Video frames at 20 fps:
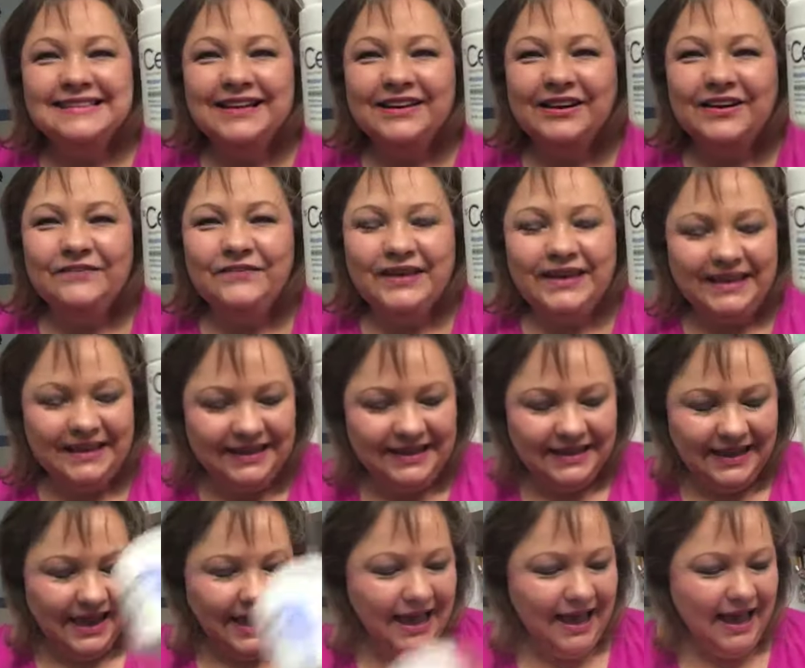CeraVe.
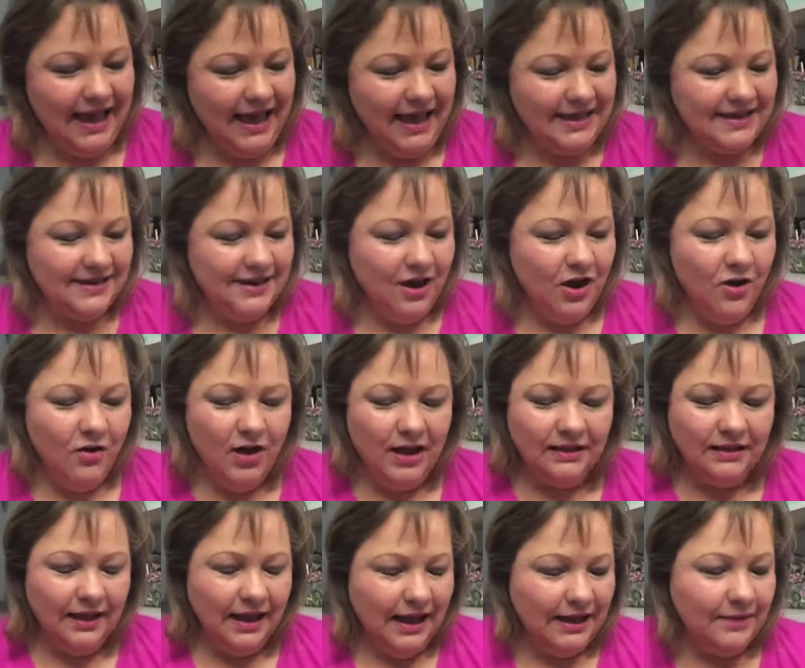I know a
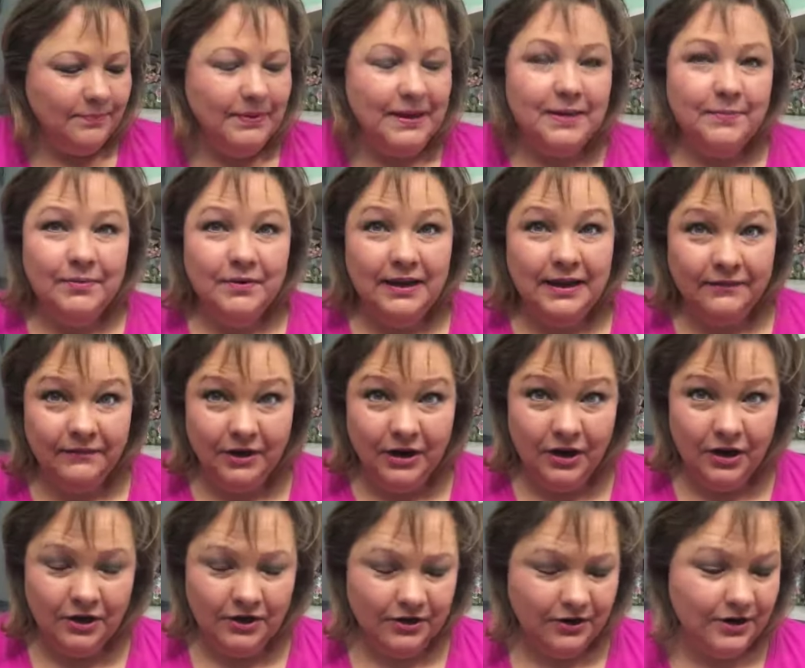lot of people have
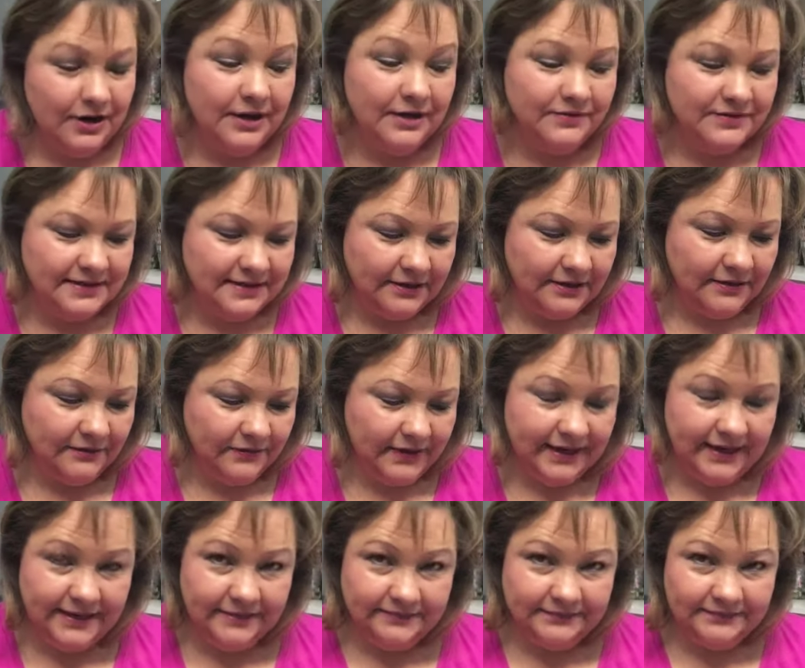heard of CeraVe.